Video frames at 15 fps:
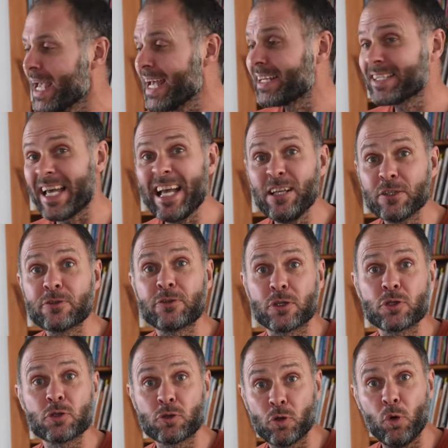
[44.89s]
It tells the
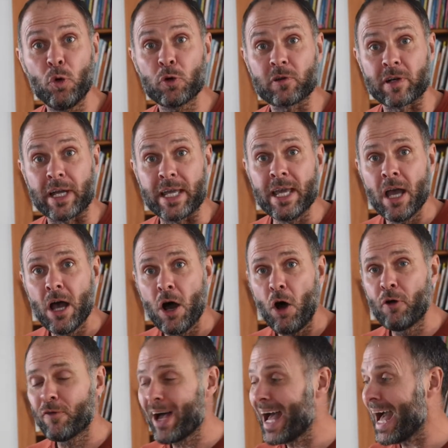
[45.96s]
story
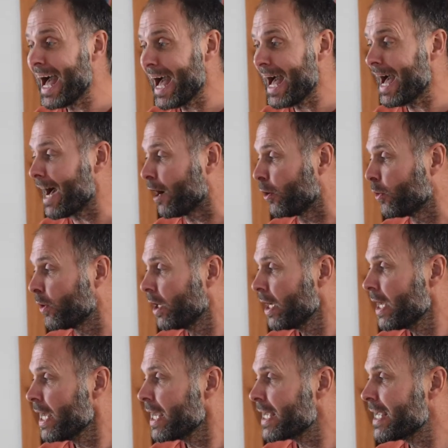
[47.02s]
of how
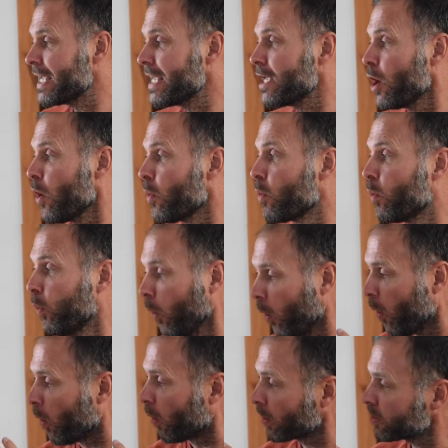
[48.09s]
he
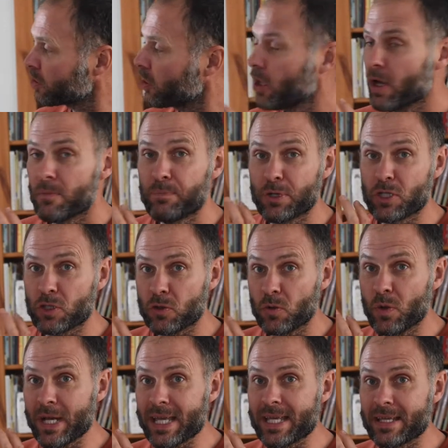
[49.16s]
walked
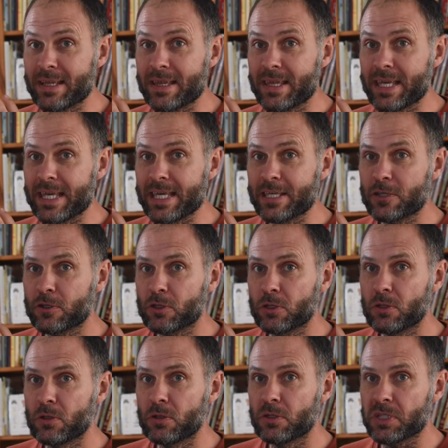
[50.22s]
between these
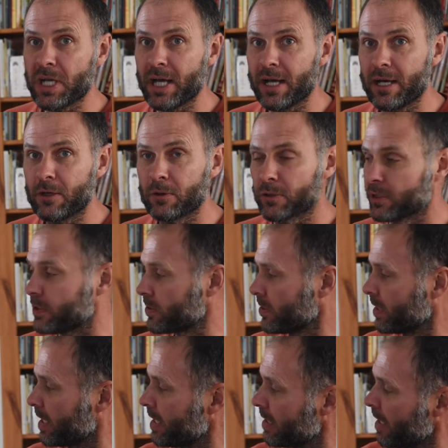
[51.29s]
two towers.
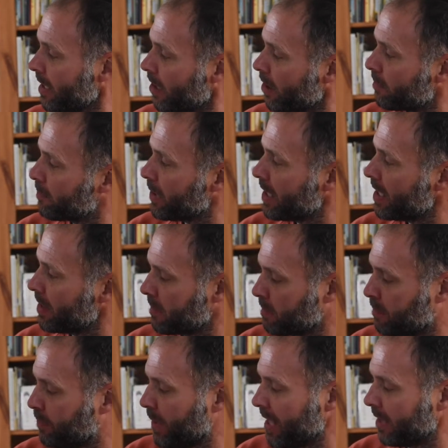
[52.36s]
And here they are
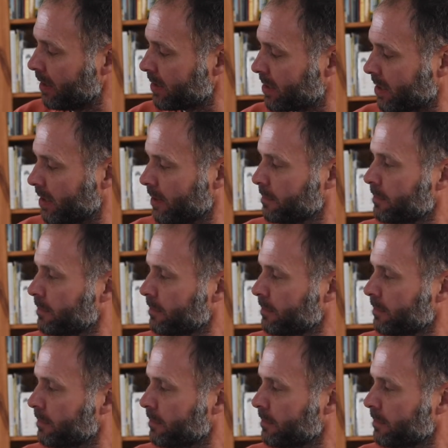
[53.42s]
being built.